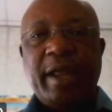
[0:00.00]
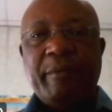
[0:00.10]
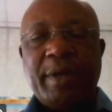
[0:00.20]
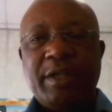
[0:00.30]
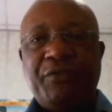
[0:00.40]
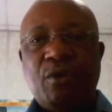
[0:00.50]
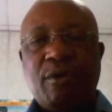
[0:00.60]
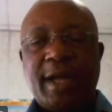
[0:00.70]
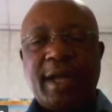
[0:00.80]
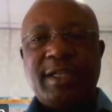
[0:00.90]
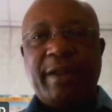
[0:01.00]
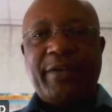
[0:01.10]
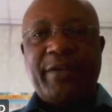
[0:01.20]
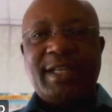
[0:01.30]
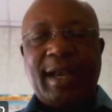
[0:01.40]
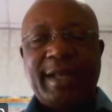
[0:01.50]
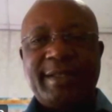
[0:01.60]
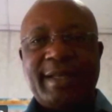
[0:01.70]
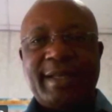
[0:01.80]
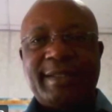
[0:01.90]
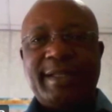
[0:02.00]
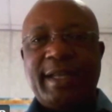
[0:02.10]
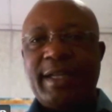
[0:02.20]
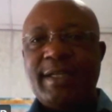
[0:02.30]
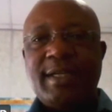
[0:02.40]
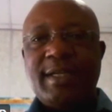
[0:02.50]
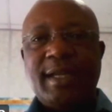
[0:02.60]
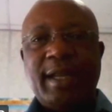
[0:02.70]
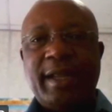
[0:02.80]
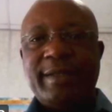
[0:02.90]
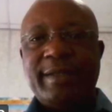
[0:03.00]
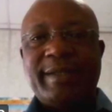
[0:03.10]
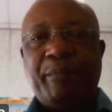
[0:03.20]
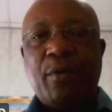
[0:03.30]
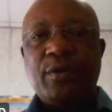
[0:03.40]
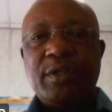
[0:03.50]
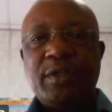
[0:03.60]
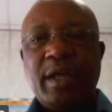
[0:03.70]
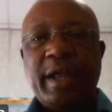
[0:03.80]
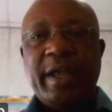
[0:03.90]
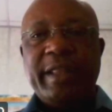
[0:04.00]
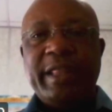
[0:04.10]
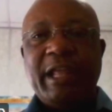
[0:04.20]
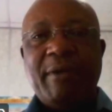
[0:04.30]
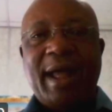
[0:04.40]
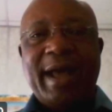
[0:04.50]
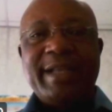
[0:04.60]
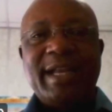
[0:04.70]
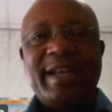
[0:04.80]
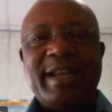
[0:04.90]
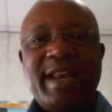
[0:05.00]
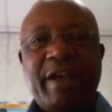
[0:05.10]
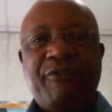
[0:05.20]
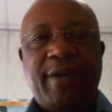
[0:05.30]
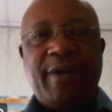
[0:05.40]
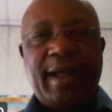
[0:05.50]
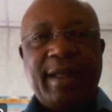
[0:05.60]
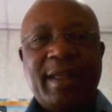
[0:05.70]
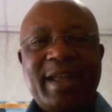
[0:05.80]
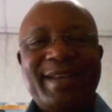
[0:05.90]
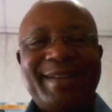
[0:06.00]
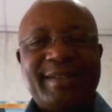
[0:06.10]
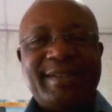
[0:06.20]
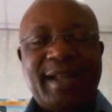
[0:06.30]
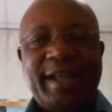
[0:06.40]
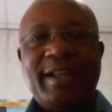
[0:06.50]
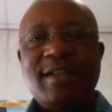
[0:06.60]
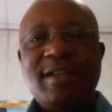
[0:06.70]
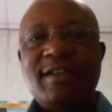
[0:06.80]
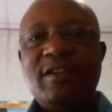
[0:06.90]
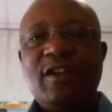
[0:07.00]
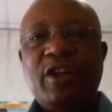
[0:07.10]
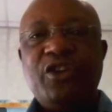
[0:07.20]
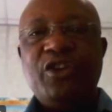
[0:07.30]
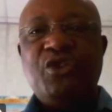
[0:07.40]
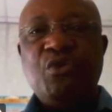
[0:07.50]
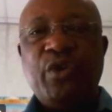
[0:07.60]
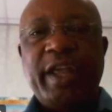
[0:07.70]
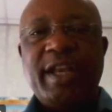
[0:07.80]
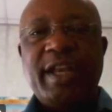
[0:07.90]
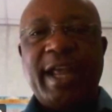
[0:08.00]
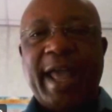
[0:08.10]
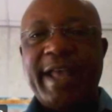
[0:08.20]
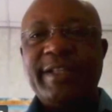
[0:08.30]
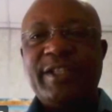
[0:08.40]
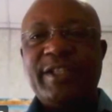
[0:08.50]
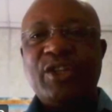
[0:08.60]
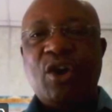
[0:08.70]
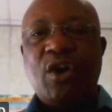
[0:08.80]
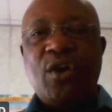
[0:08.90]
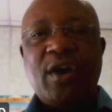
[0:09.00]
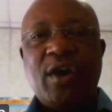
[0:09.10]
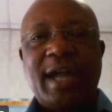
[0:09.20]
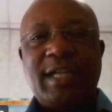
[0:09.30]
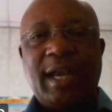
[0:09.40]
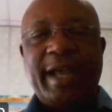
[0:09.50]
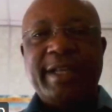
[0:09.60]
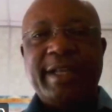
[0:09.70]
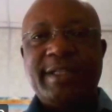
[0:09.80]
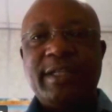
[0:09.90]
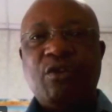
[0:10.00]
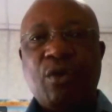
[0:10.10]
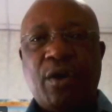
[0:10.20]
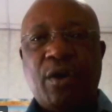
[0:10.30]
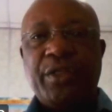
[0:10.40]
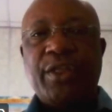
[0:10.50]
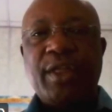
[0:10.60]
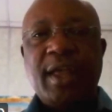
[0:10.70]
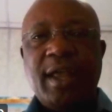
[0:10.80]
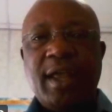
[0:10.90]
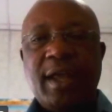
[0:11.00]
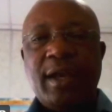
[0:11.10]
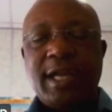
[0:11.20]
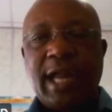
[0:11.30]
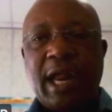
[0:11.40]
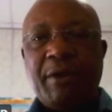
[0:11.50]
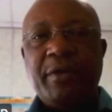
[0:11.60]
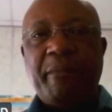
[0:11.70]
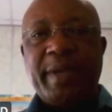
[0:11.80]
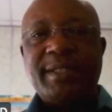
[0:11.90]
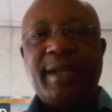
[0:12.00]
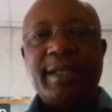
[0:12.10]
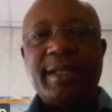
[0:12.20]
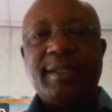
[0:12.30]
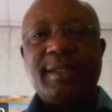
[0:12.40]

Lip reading: But if you look at the fertilizer seed support, they were actually never designed to enhance or catalyze growth, let alone business.